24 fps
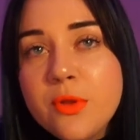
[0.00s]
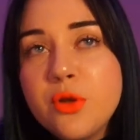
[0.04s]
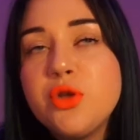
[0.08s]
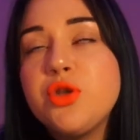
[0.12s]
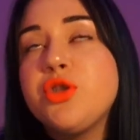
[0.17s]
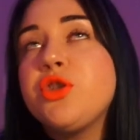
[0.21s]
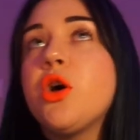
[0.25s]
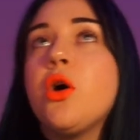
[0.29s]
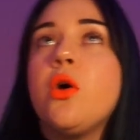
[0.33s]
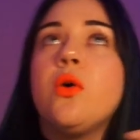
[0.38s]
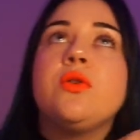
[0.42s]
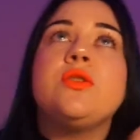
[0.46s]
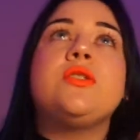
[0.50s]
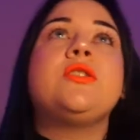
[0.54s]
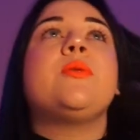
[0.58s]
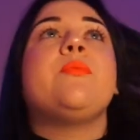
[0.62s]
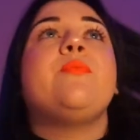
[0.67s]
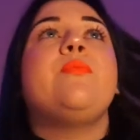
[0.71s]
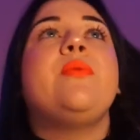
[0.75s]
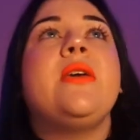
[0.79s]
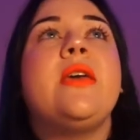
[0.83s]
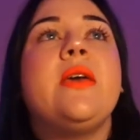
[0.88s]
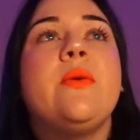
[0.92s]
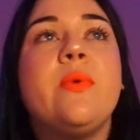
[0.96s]
So to
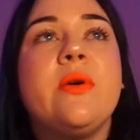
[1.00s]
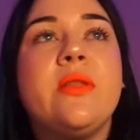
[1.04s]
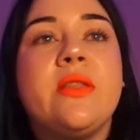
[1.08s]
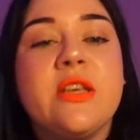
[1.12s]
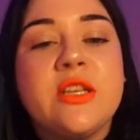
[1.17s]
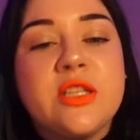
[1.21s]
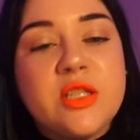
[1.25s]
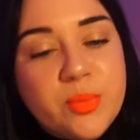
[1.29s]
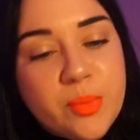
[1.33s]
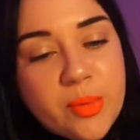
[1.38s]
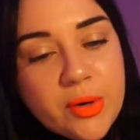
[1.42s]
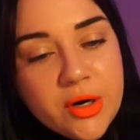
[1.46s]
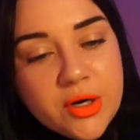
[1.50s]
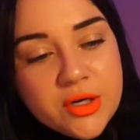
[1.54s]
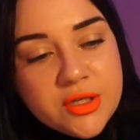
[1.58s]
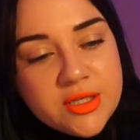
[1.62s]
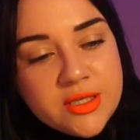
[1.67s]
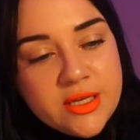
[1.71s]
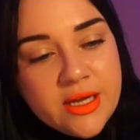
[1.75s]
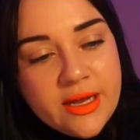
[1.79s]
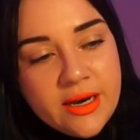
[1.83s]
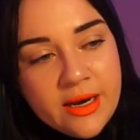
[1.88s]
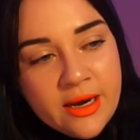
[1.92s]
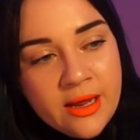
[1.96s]
be with this
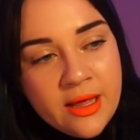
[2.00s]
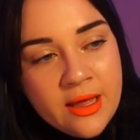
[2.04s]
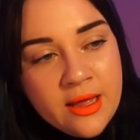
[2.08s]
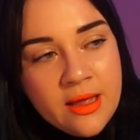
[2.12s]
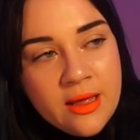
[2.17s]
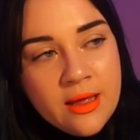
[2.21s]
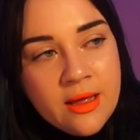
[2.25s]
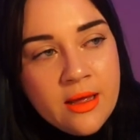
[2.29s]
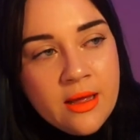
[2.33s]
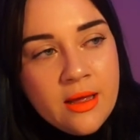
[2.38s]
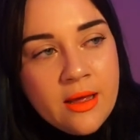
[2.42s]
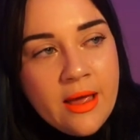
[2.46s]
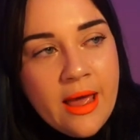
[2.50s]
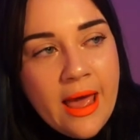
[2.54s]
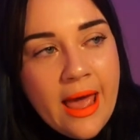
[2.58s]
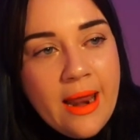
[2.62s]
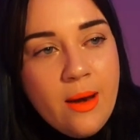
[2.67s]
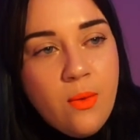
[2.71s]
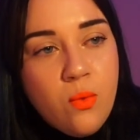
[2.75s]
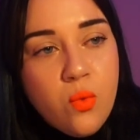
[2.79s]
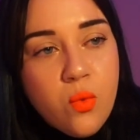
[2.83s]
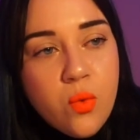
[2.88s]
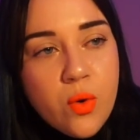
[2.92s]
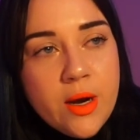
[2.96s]
person
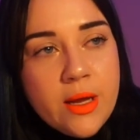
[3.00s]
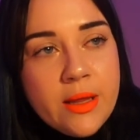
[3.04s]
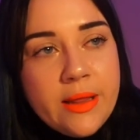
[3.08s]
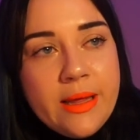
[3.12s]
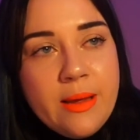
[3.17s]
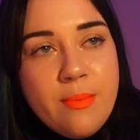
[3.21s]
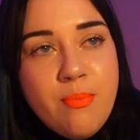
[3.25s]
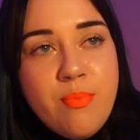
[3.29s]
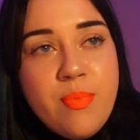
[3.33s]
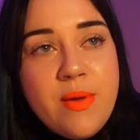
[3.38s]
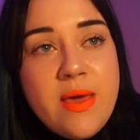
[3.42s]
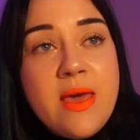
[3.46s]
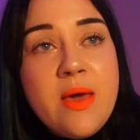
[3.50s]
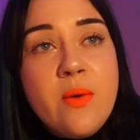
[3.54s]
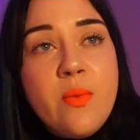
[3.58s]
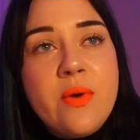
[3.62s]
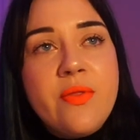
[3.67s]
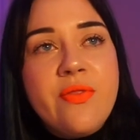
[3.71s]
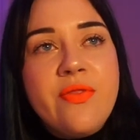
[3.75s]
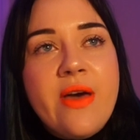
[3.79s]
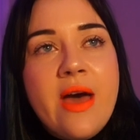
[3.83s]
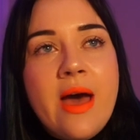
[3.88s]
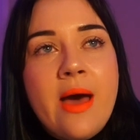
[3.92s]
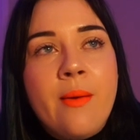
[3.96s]
and really be
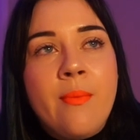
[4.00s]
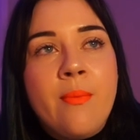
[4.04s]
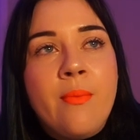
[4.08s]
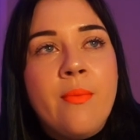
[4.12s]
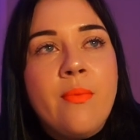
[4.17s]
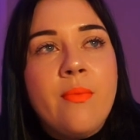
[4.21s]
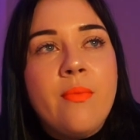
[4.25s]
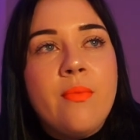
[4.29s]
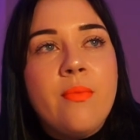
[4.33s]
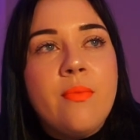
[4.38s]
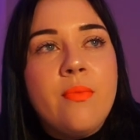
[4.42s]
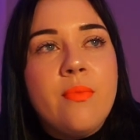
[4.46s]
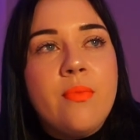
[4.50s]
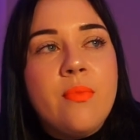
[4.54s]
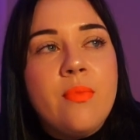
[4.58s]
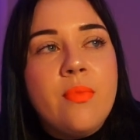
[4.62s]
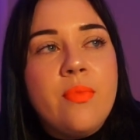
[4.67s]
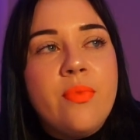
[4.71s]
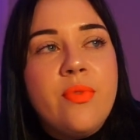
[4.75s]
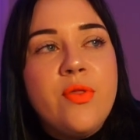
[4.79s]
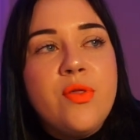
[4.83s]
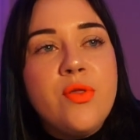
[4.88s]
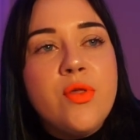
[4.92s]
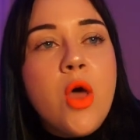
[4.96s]
with them,
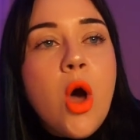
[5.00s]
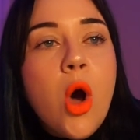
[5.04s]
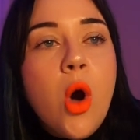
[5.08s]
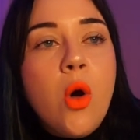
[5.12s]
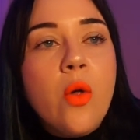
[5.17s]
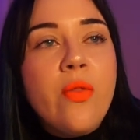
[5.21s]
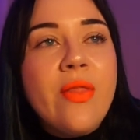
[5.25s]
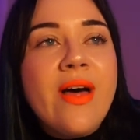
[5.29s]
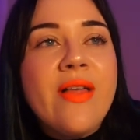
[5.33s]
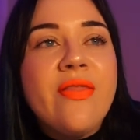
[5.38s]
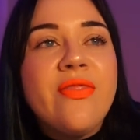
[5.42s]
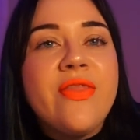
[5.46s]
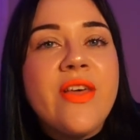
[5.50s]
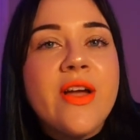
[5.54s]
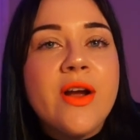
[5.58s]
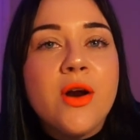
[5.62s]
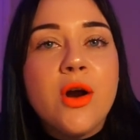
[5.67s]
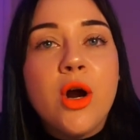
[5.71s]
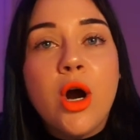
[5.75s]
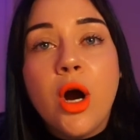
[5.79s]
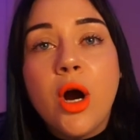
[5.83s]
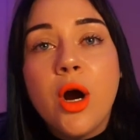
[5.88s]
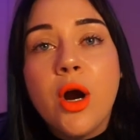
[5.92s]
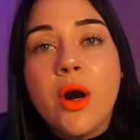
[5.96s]
know that
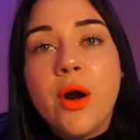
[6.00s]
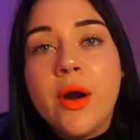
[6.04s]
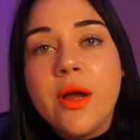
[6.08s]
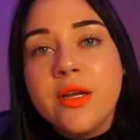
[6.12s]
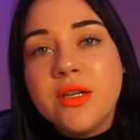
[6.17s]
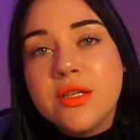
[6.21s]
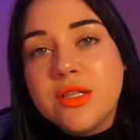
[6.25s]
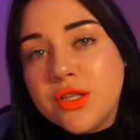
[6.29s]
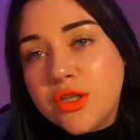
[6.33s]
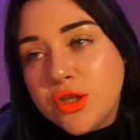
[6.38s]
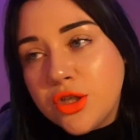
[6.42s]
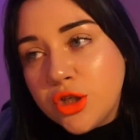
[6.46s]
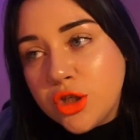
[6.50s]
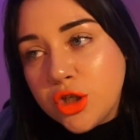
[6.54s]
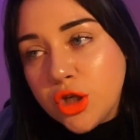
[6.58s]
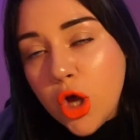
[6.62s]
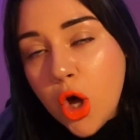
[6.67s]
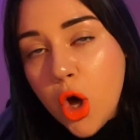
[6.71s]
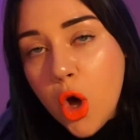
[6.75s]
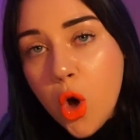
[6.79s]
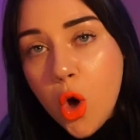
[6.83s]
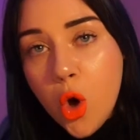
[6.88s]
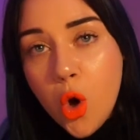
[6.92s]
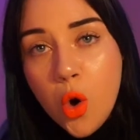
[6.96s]
their heart is
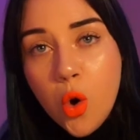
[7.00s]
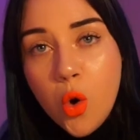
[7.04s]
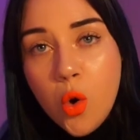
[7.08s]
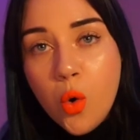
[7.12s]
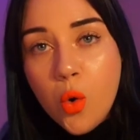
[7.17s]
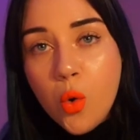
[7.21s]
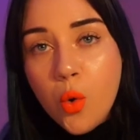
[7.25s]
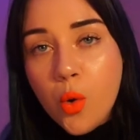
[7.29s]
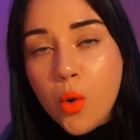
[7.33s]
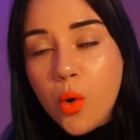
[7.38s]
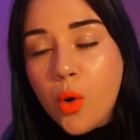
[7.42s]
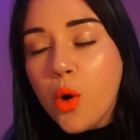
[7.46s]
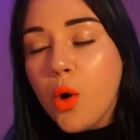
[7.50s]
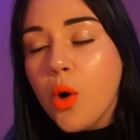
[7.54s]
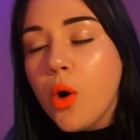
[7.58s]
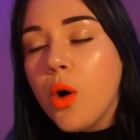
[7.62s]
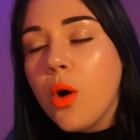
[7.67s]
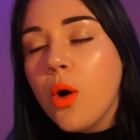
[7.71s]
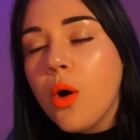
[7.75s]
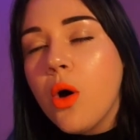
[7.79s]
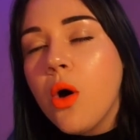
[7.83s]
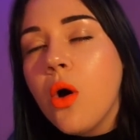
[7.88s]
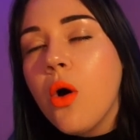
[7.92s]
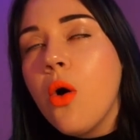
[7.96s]
so
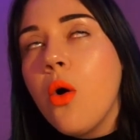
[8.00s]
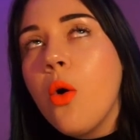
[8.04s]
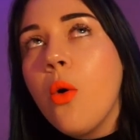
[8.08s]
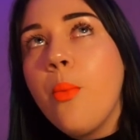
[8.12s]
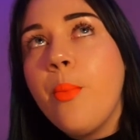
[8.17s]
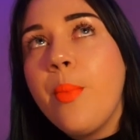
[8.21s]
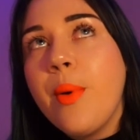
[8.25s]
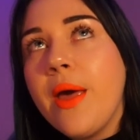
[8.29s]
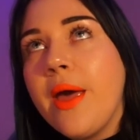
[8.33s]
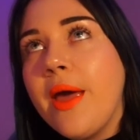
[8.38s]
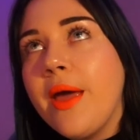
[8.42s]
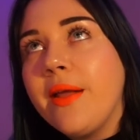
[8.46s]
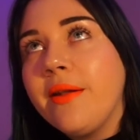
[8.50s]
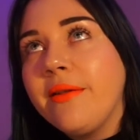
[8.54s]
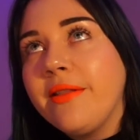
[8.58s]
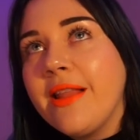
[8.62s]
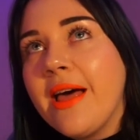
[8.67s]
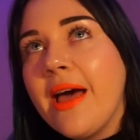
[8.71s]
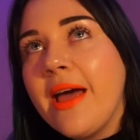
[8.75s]
open.